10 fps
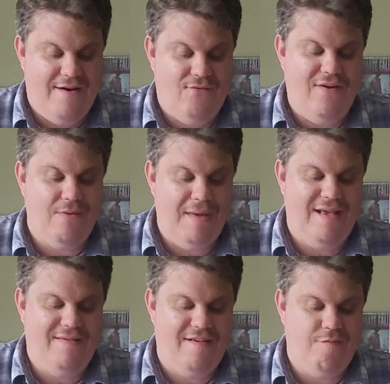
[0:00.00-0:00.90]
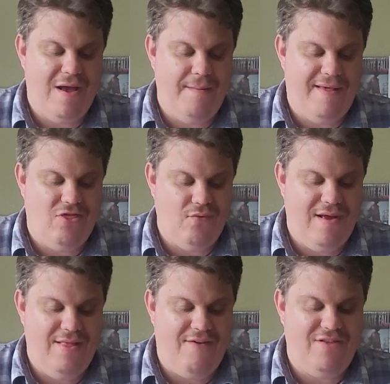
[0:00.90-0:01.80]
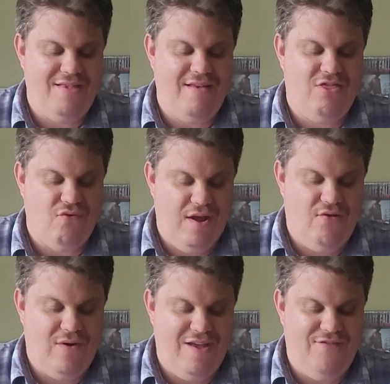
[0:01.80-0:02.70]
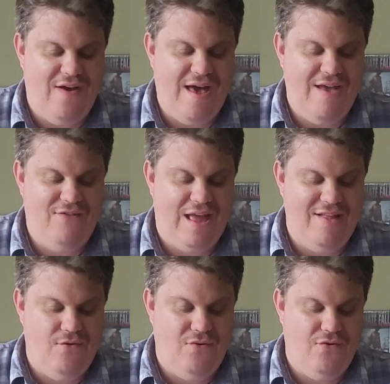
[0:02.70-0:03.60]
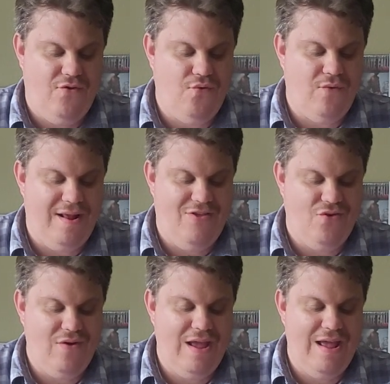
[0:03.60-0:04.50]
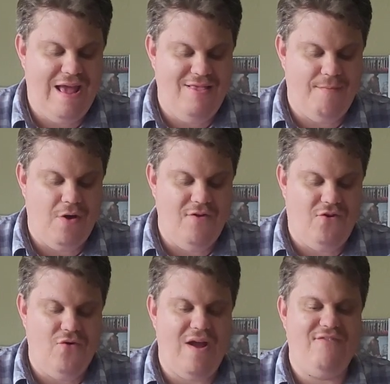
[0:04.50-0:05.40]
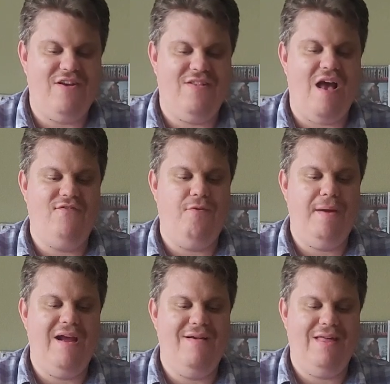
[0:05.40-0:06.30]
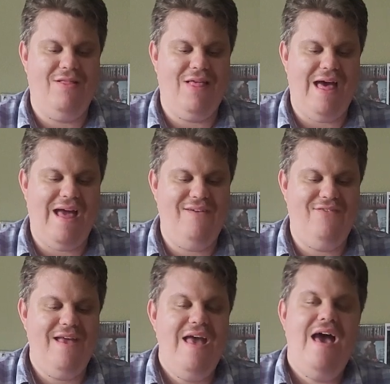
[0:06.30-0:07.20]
with Amazing Spider-Man 311 to 325, Annuals 23, and the Marvel graphic novel Parallel Lives.